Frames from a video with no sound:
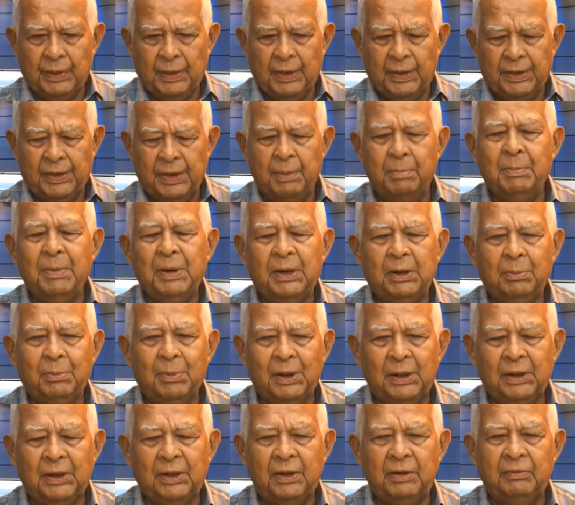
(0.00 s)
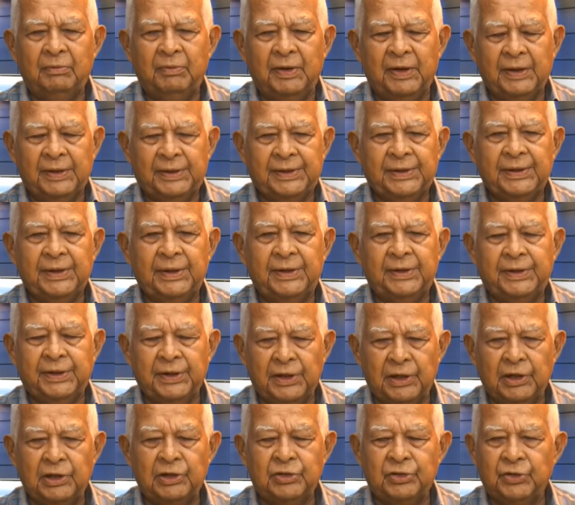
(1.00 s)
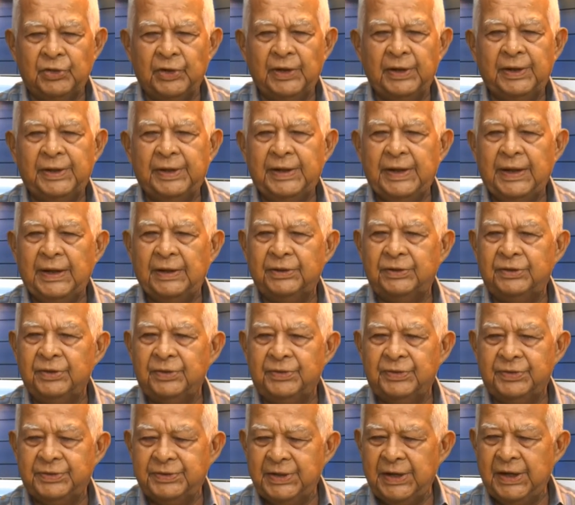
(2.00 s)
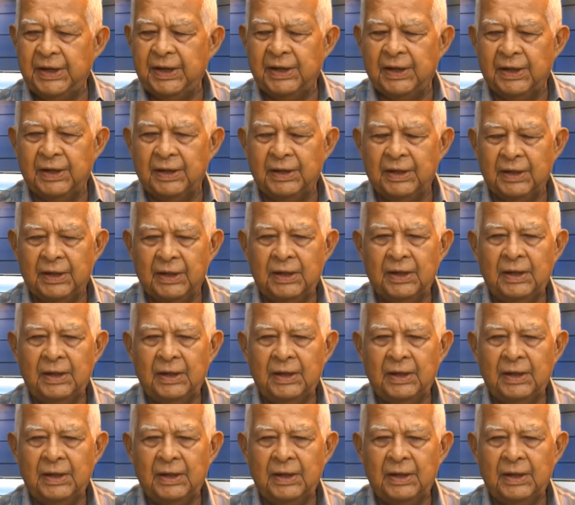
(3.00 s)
minimally invasive surgery is here to stay.